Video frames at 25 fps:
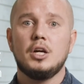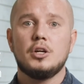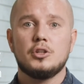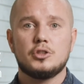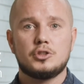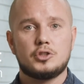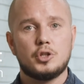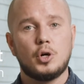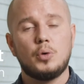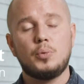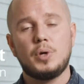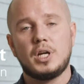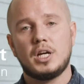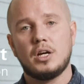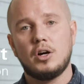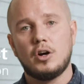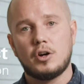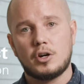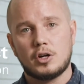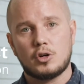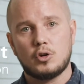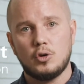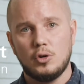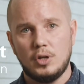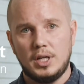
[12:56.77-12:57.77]
showing
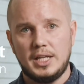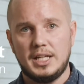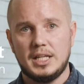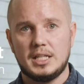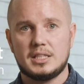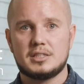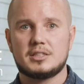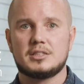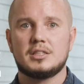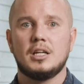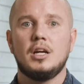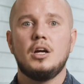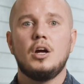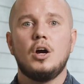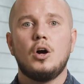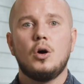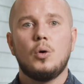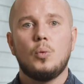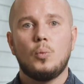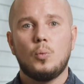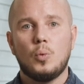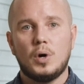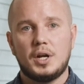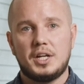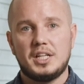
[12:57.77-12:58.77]
our colleagues
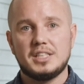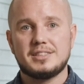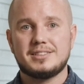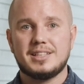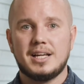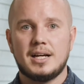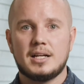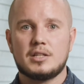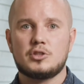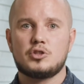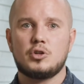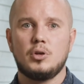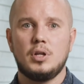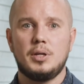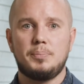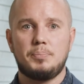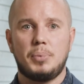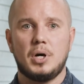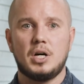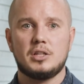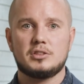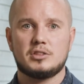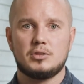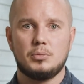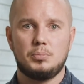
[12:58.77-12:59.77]
what is actually
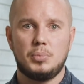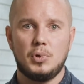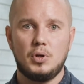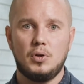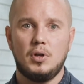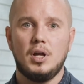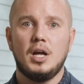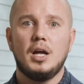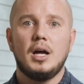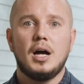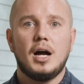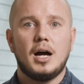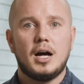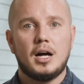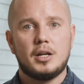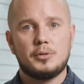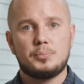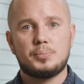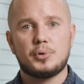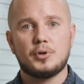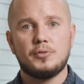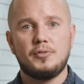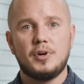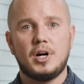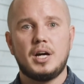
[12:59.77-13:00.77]
possible and
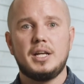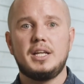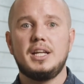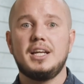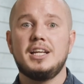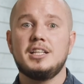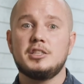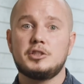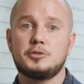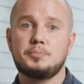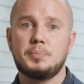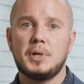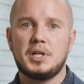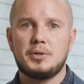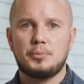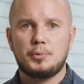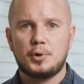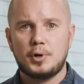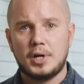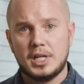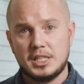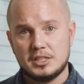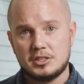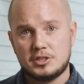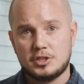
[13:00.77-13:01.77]
provide
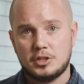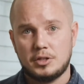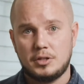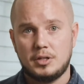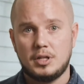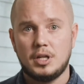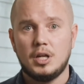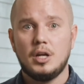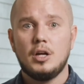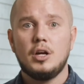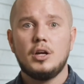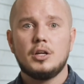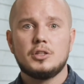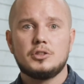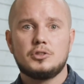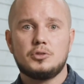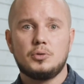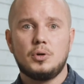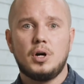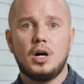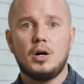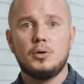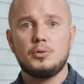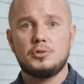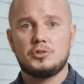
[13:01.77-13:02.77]
inspiration to
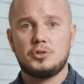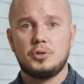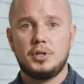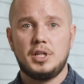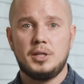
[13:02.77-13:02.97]
how to